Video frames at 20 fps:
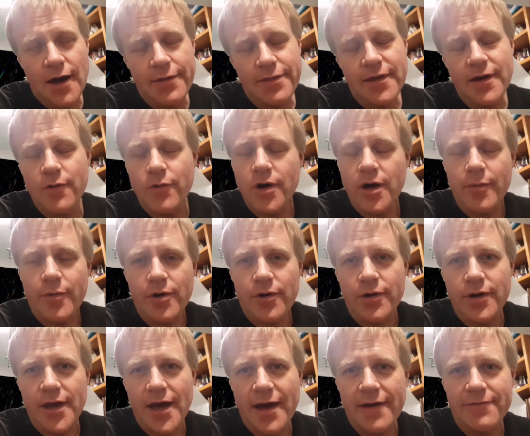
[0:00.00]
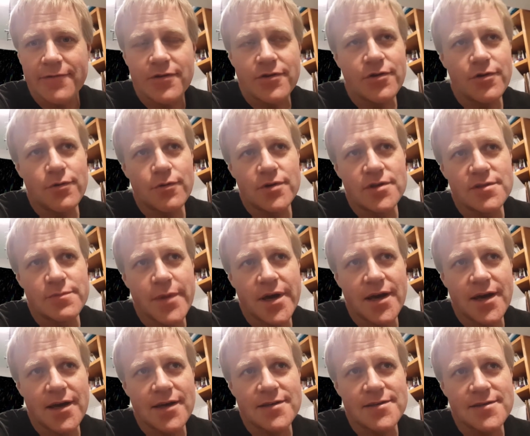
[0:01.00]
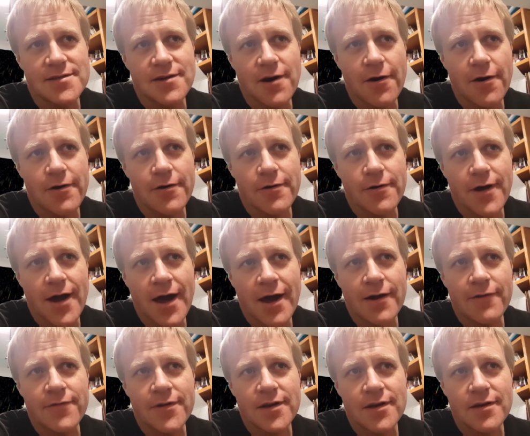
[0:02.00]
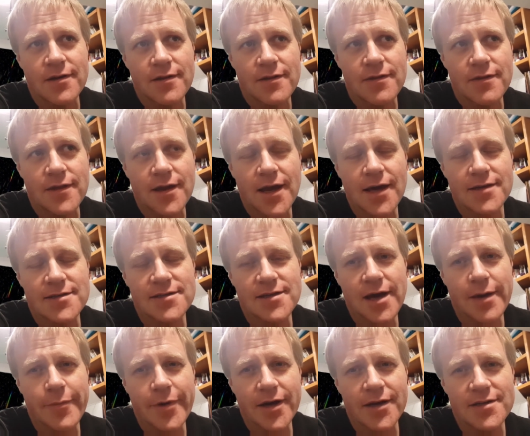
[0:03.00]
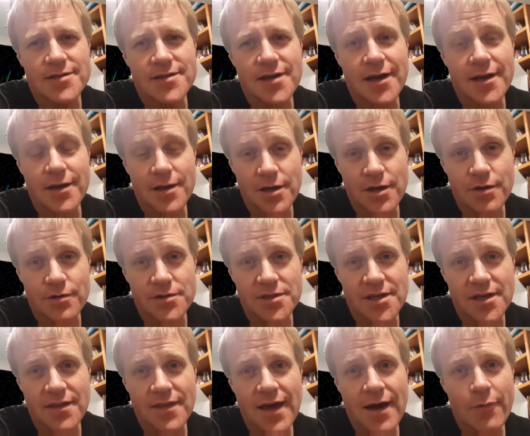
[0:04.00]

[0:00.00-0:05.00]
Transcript: I think what I'm going to have to do is make a starter out of it the next time I decide to use it.